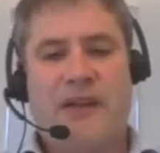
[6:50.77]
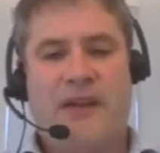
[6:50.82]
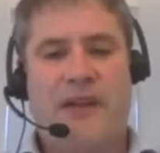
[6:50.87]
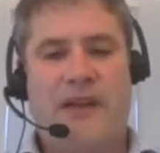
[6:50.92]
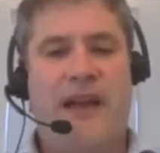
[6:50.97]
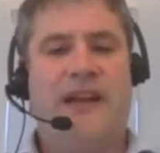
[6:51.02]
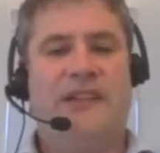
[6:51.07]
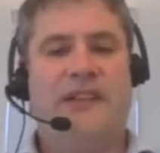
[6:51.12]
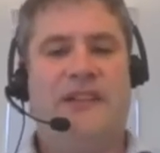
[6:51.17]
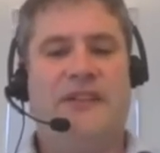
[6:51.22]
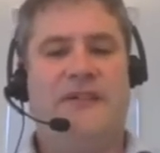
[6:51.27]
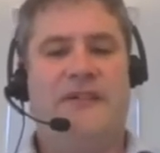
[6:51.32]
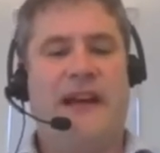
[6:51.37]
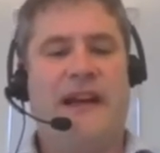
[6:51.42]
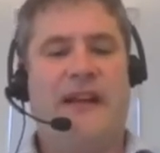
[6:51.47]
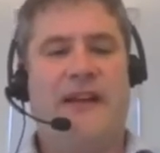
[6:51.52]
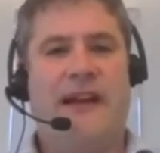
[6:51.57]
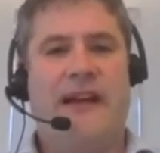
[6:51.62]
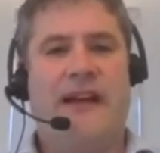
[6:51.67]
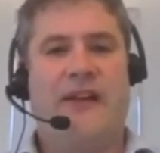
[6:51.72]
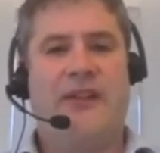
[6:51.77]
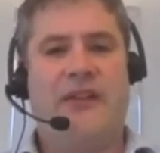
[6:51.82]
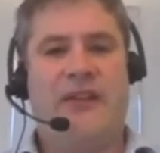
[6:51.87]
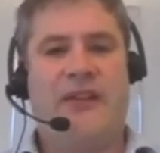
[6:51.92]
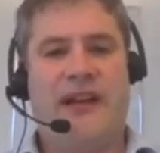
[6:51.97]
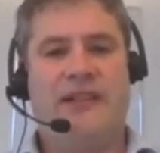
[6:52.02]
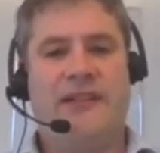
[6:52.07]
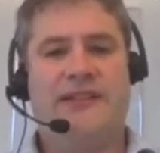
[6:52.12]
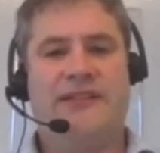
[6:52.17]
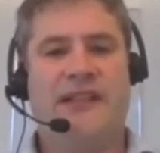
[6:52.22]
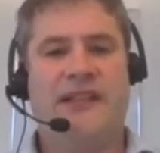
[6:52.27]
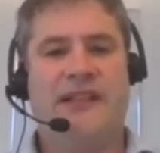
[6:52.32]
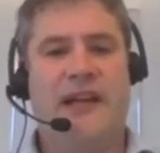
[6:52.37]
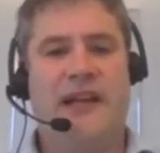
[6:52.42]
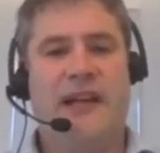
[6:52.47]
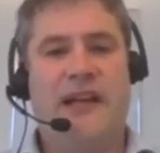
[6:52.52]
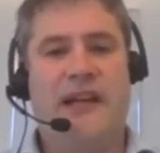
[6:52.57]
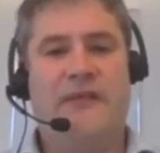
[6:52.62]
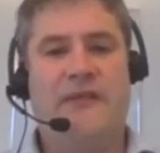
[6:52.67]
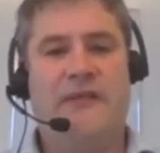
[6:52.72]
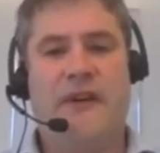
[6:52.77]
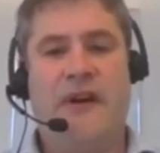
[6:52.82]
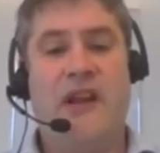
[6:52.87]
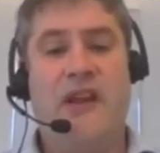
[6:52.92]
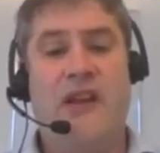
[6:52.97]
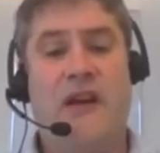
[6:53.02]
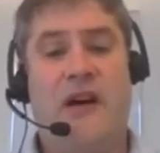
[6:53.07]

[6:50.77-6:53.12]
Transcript: they actually found out that they could save uh,